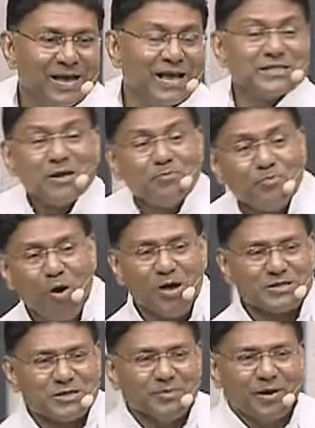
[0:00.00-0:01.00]
Is it
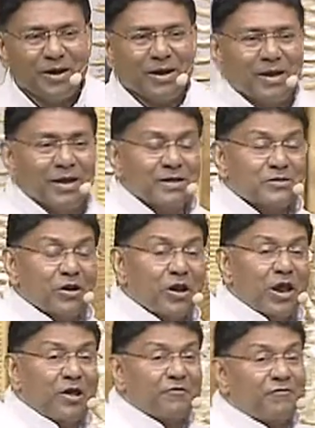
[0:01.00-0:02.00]
possible to
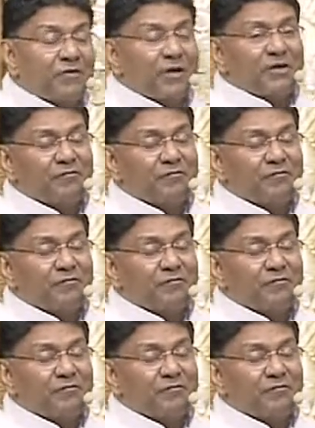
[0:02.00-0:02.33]
live